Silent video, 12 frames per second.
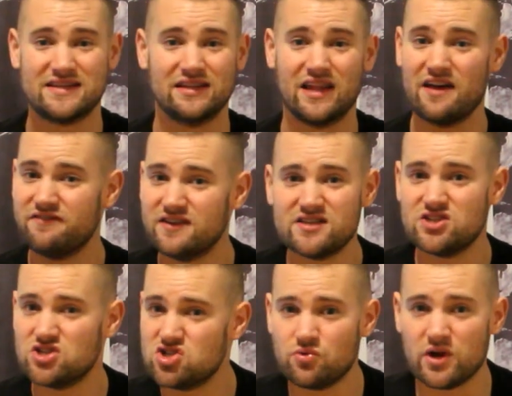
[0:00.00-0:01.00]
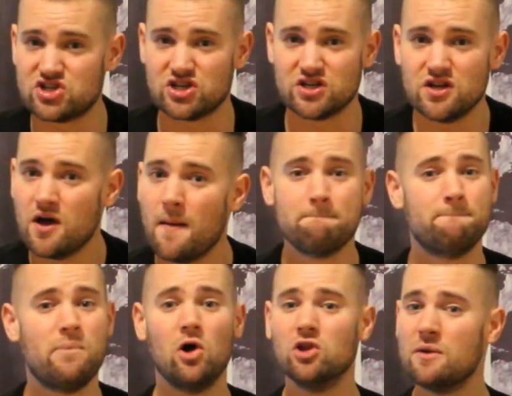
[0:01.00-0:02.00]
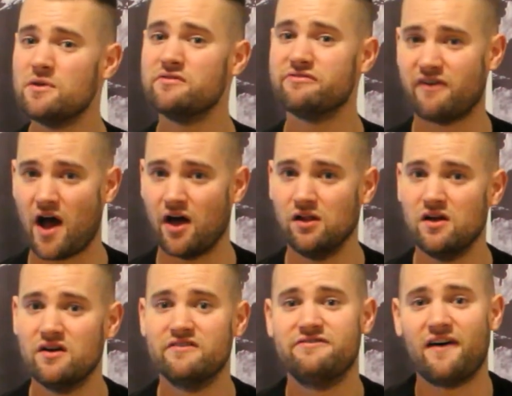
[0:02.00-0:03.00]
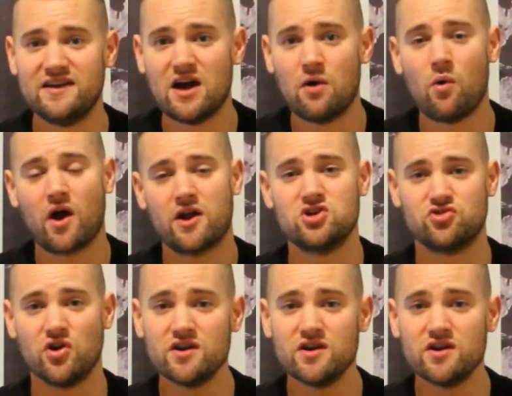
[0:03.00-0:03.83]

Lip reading: It's a life and death situation, pull up their file, find out what kind of